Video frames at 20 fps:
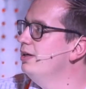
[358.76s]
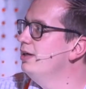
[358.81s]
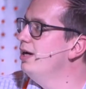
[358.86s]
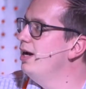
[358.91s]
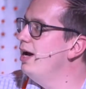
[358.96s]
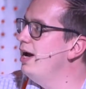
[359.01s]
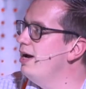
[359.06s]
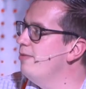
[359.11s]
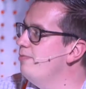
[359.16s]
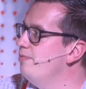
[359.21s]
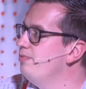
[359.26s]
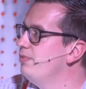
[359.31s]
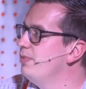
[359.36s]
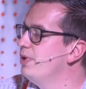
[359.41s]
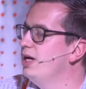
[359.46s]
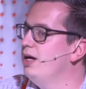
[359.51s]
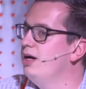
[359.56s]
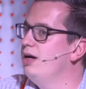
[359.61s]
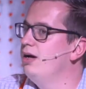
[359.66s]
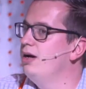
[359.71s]
And
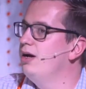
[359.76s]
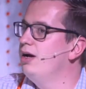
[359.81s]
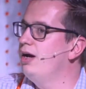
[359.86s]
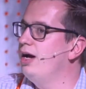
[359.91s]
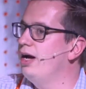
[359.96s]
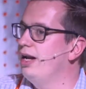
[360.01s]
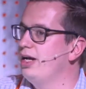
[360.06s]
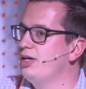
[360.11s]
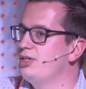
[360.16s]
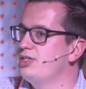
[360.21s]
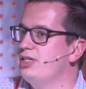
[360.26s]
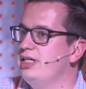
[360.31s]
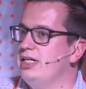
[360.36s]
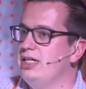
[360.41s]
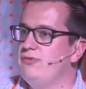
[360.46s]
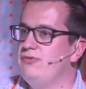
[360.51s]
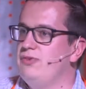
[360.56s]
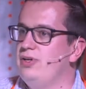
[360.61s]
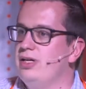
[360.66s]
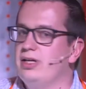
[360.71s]
actually,
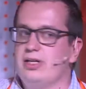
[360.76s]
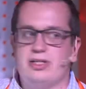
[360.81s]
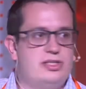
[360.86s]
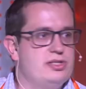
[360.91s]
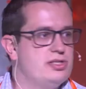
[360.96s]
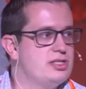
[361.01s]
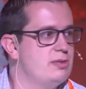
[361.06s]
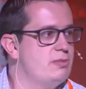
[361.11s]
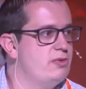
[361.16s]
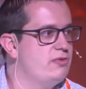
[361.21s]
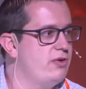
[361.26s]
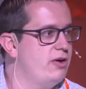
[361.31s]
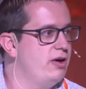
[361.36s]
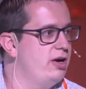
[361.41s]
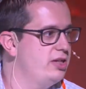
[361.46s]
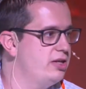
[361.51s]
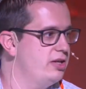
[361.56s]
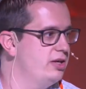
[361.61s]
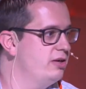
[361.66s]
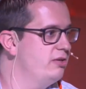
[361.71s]
if you look to some of our
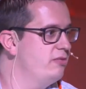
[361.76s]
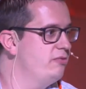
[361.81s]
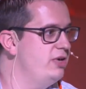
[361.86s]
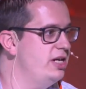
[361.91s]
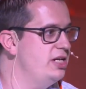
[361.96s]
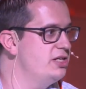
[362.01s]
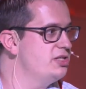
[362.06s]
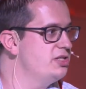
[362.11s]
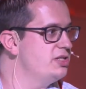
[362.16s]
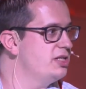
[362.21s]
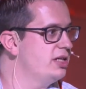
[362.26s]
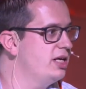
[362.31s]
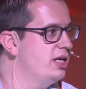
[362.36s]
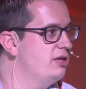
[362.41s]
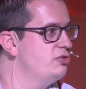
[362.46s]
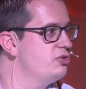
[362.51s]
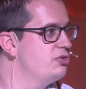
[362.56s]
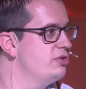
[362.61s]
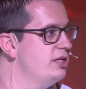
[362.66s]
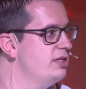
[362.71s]
other regions and
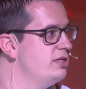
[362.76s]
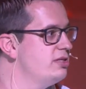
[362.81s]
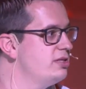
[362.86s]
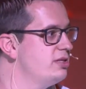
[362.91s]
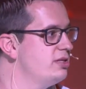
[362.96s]
countries,